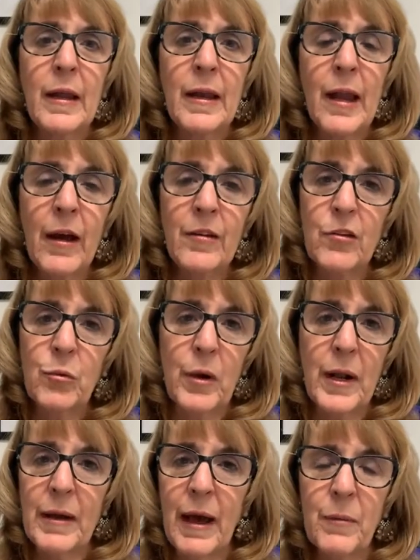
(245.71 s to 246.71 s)
Now
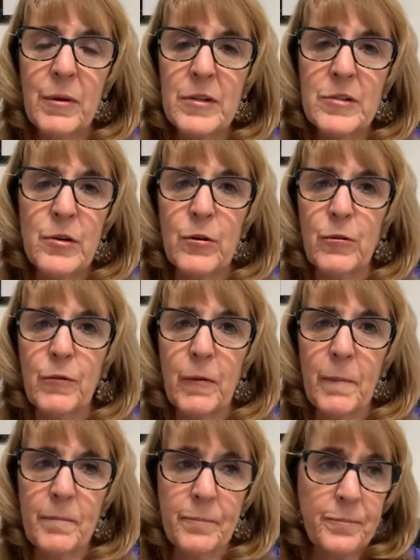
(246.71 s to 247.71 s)
I want to serve
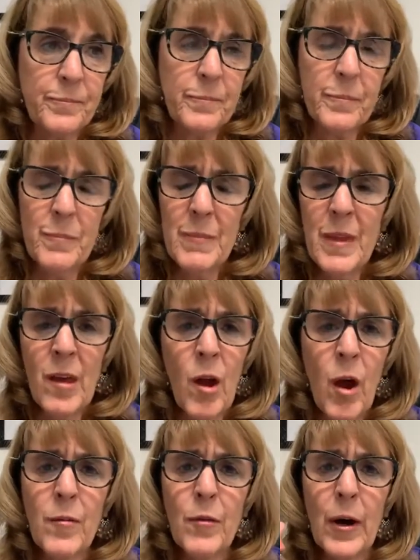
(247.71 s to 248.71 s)

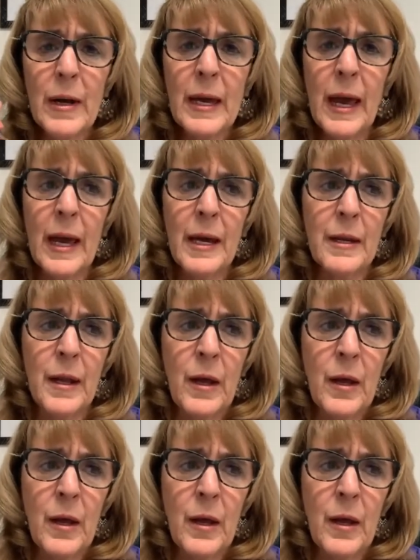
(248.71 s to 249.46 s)
however I can.